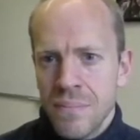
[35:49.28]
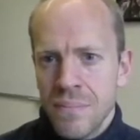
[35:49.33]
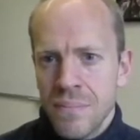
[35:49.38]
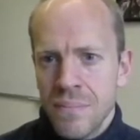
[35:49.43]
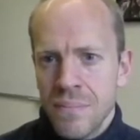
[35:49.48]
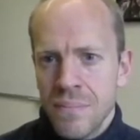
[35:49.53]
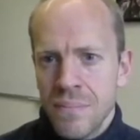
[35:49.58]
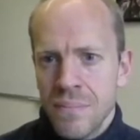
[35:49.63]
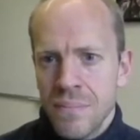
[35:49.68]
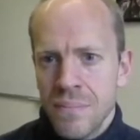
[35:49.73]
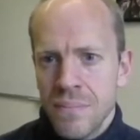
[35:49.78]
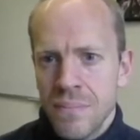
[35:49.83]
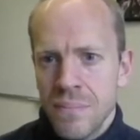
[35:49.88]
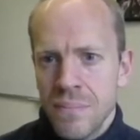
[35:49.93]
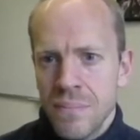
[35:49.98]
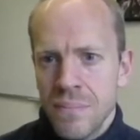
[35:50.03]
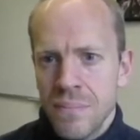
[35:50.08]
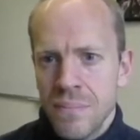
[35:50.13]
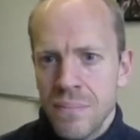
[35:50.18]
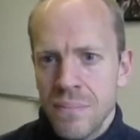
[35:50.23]

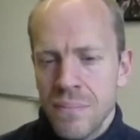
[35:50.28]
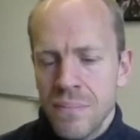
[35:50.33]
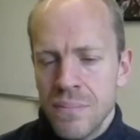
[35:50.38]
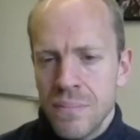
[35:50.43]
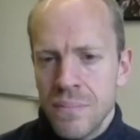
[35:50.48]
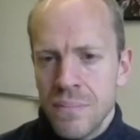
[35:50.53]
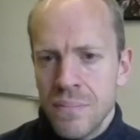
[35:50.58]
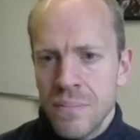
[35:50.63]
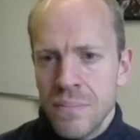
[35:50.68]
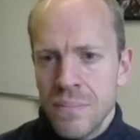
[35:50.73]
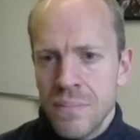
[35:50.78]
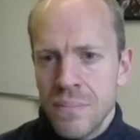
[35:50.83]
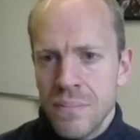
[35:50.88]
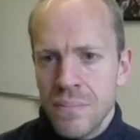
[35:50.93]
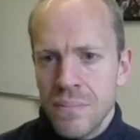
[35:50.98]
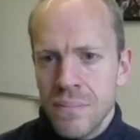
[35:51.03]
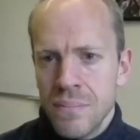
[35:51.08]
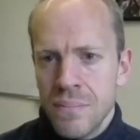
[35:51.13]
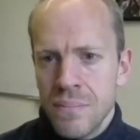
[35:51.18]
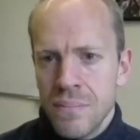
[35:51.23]

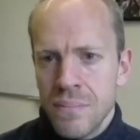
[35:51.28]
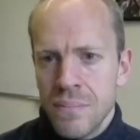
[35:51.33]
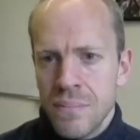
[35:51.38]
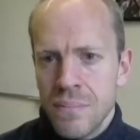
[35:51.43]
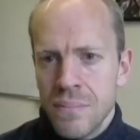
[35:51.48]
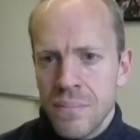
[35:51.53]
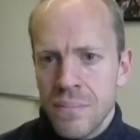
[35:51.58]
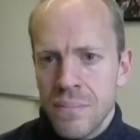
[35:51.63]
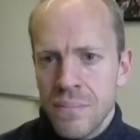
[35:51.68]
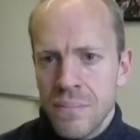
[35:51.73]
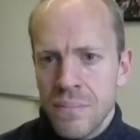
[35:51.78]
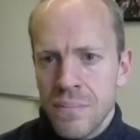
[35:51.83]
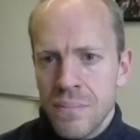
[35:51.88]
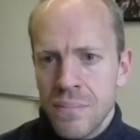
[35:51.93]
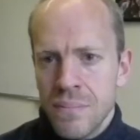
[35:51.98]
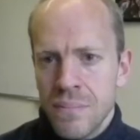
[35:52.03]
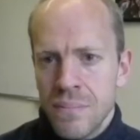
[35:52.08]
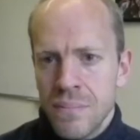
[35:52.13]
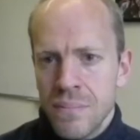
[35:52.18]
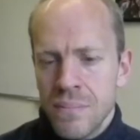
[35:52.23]
[no speech]